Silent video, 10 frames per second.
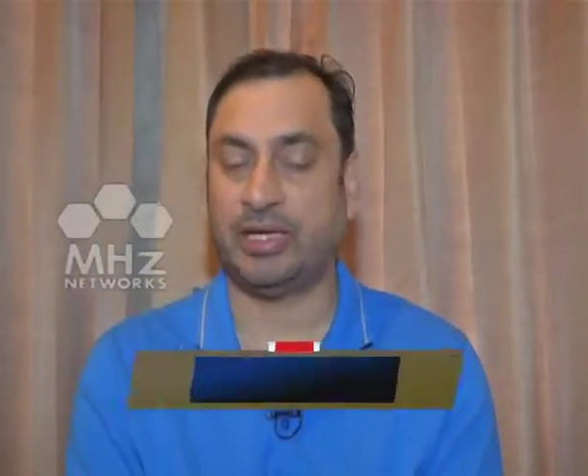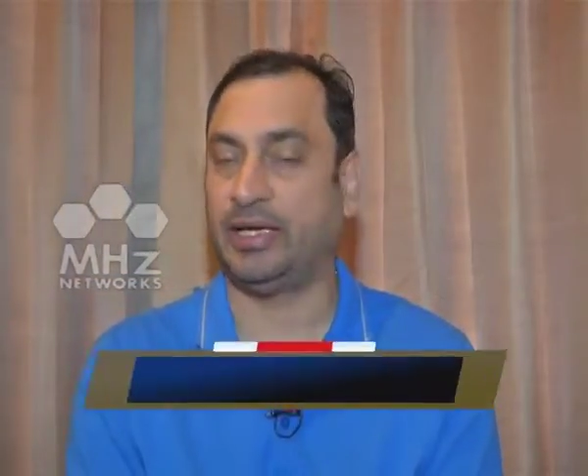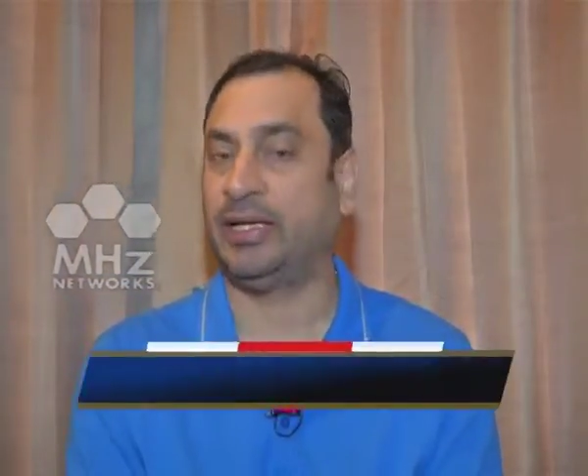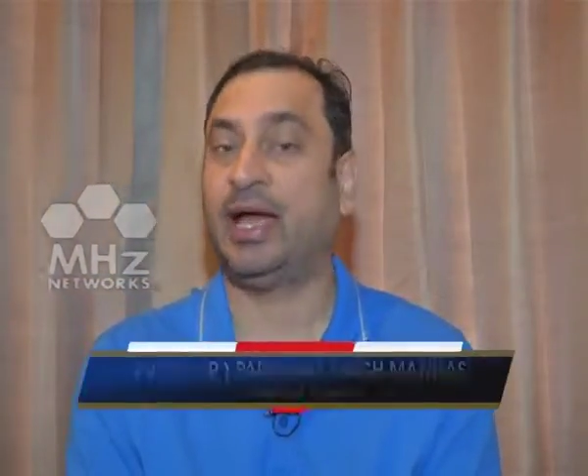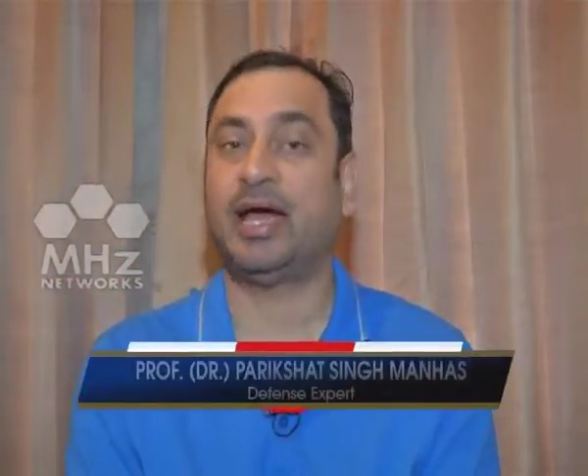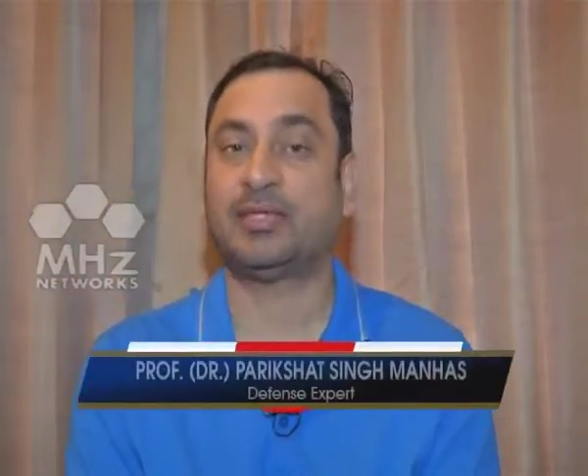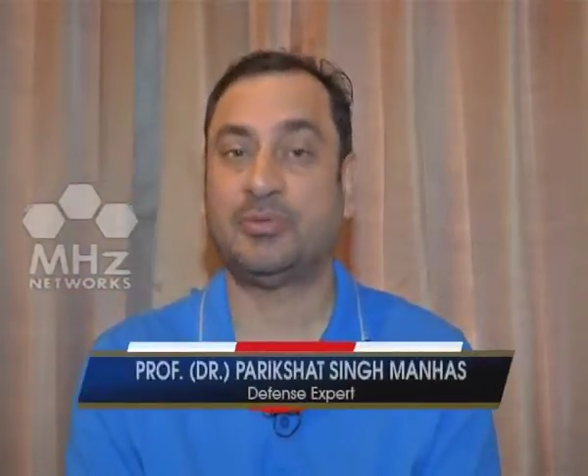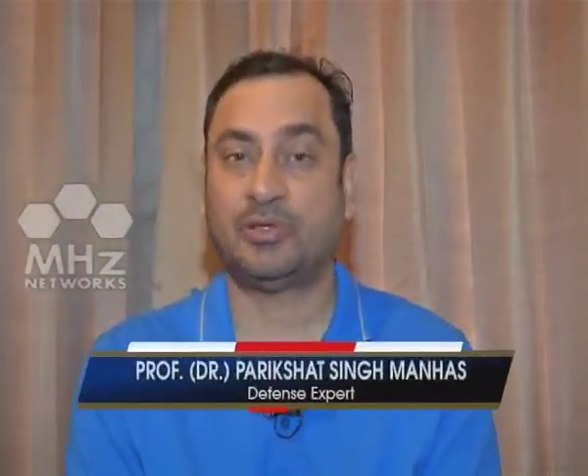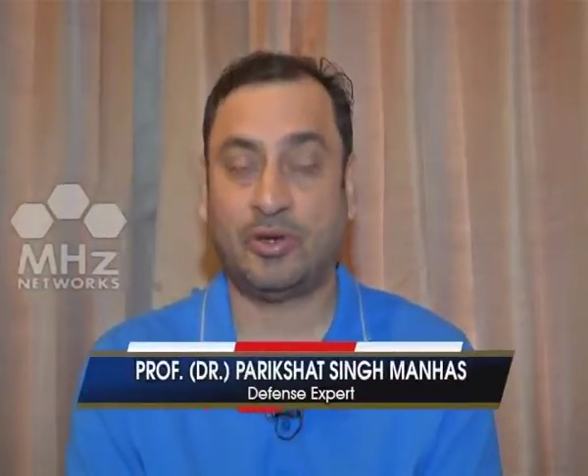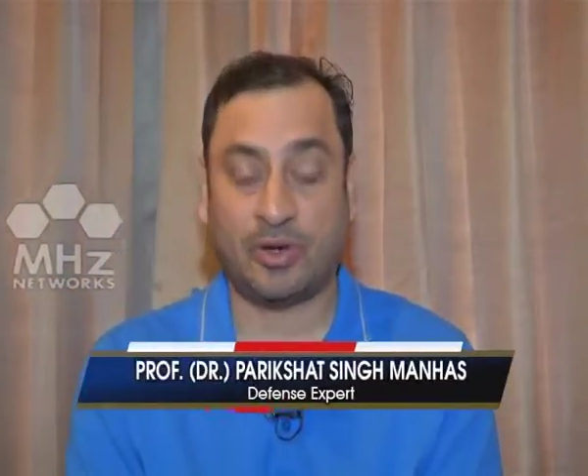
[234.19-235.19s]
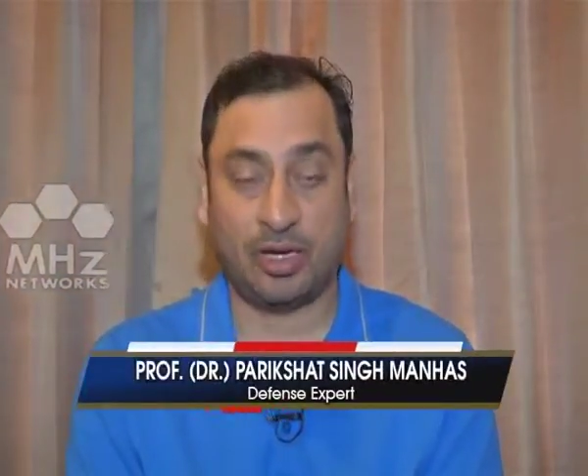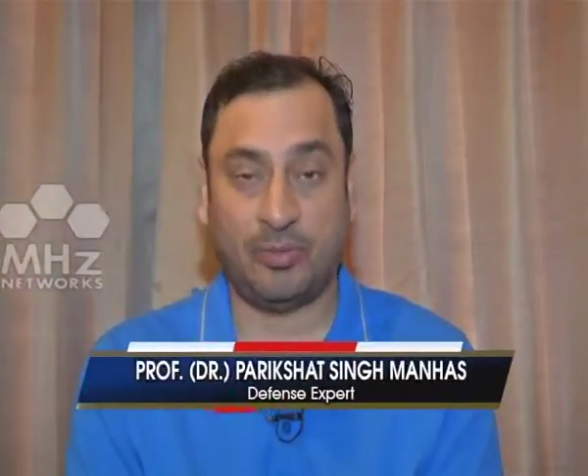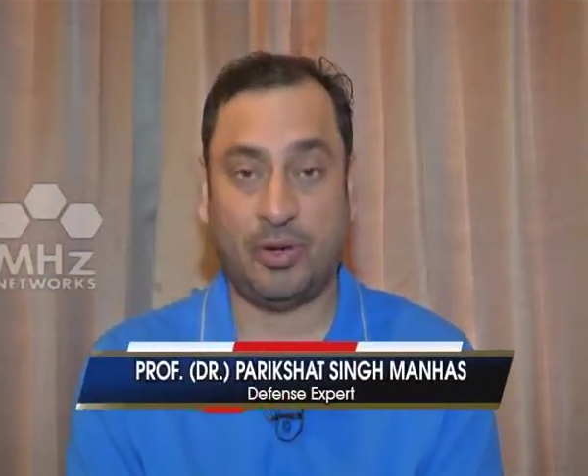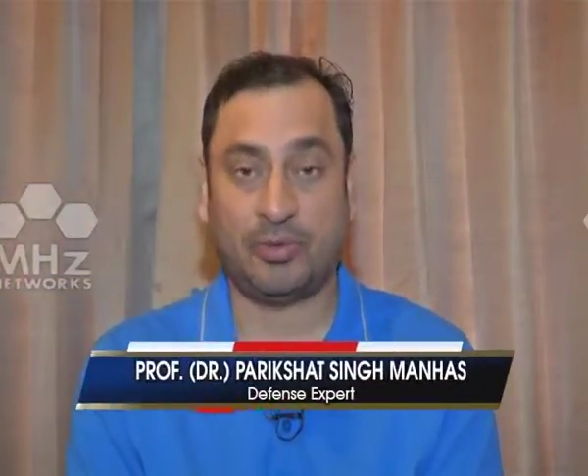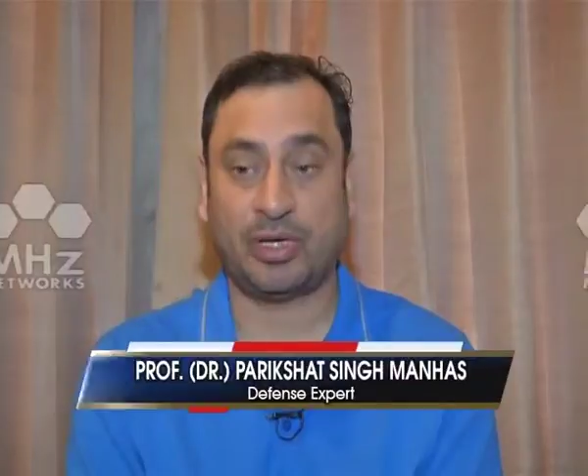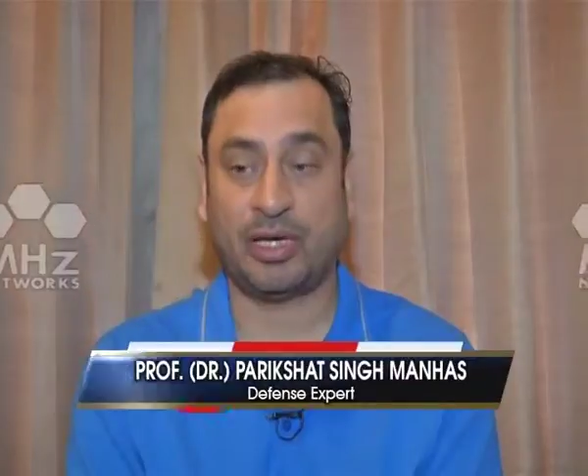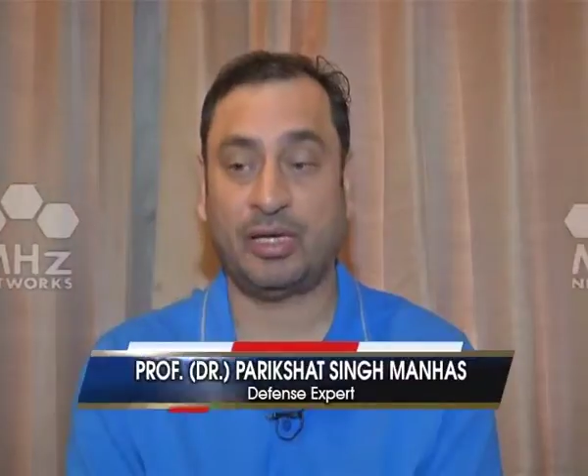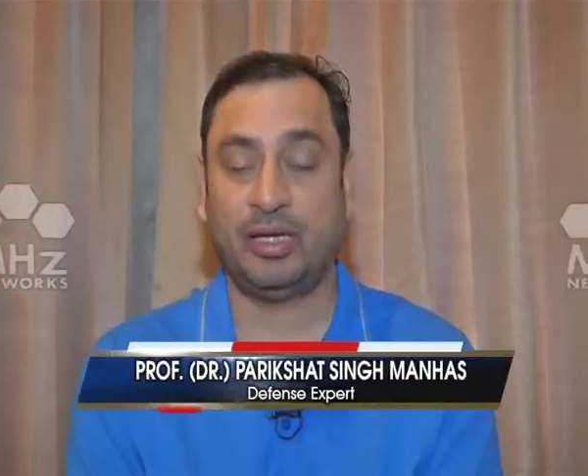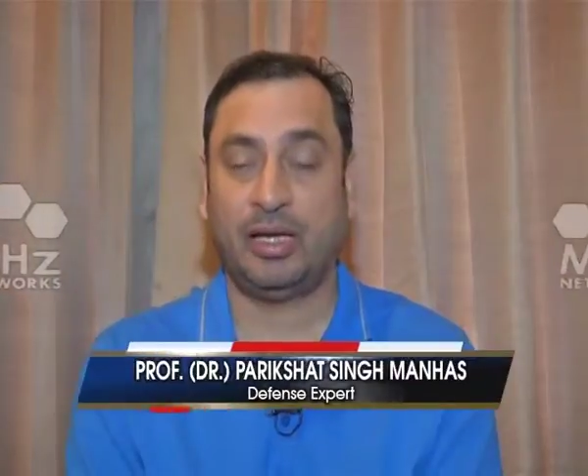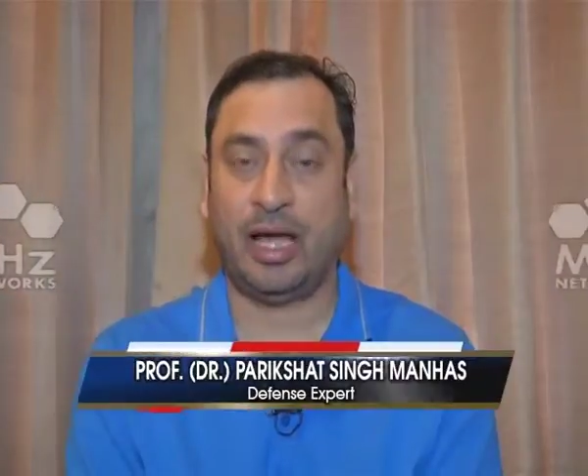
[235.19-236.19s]
India has been talking about
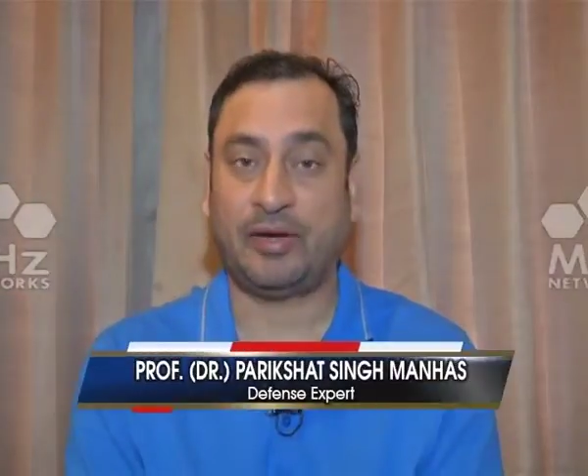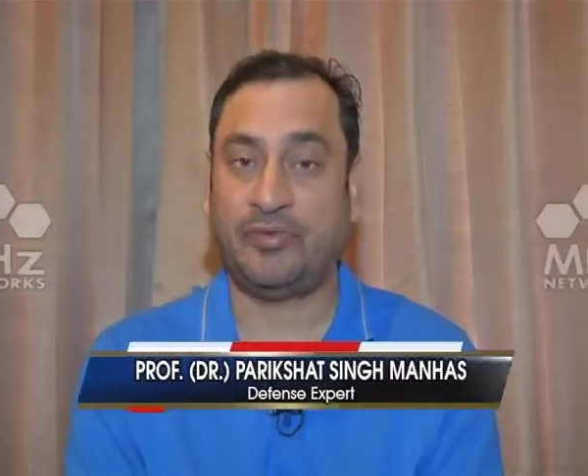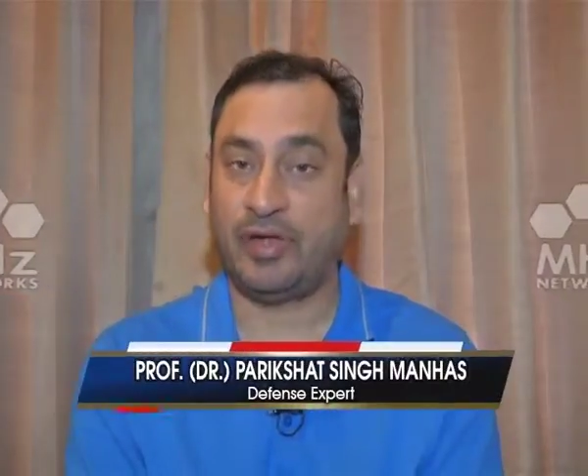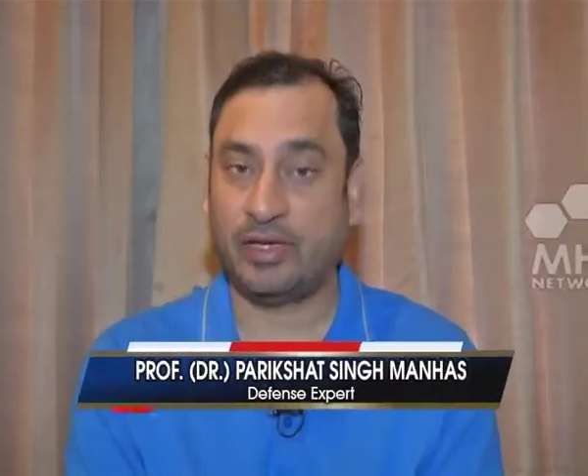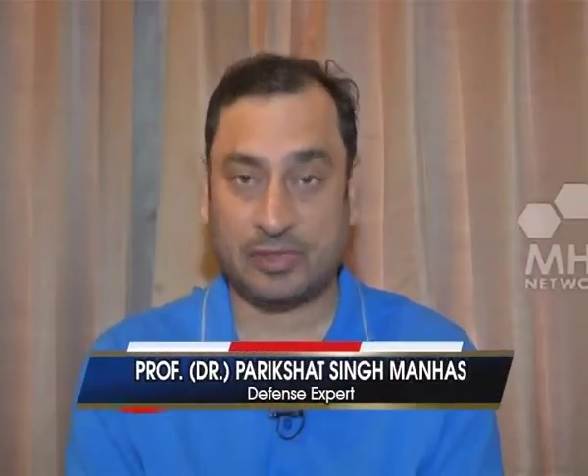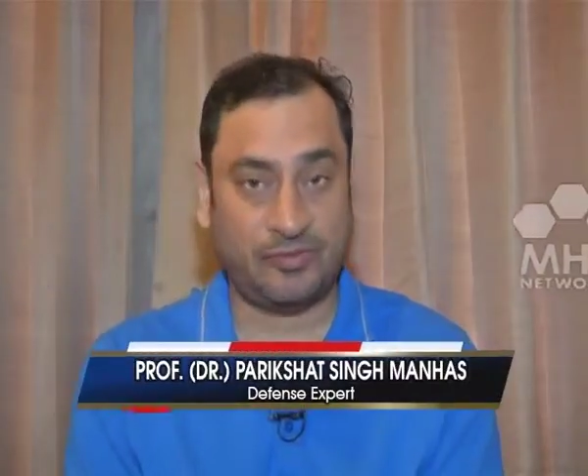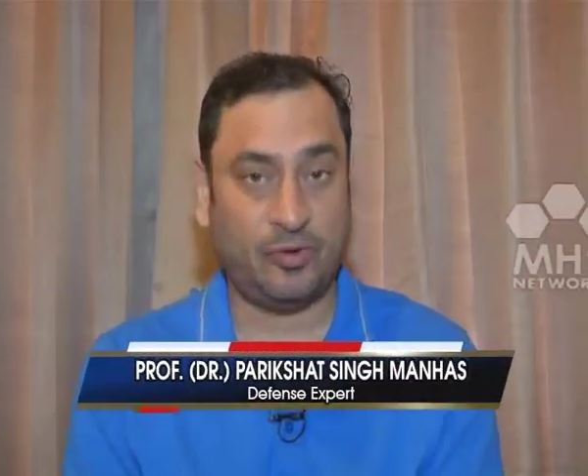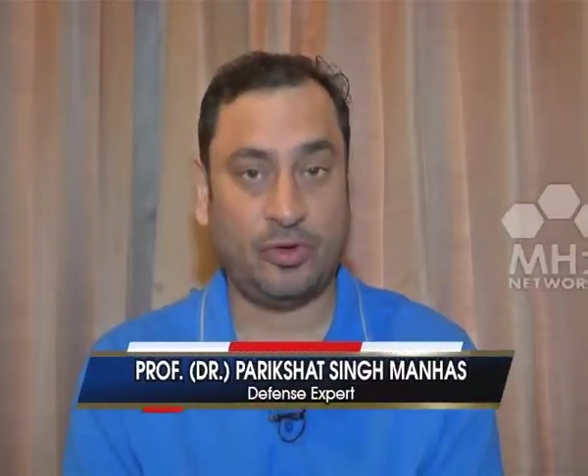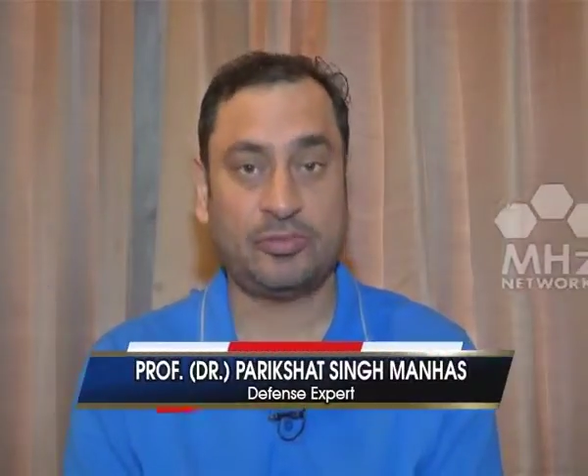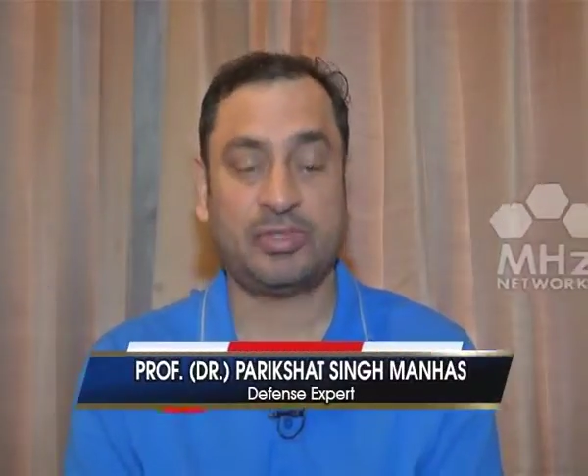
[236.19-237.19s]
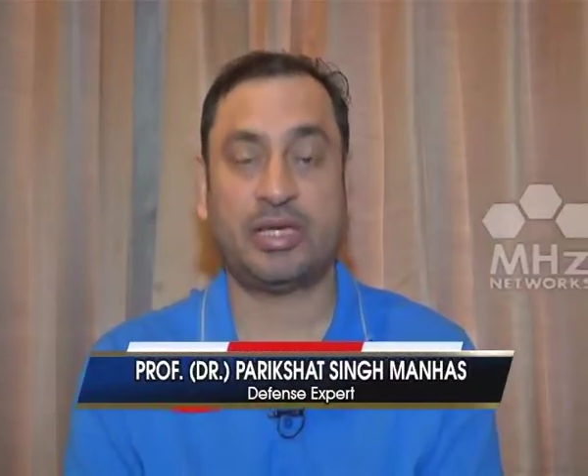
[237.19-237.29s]
it at various forums.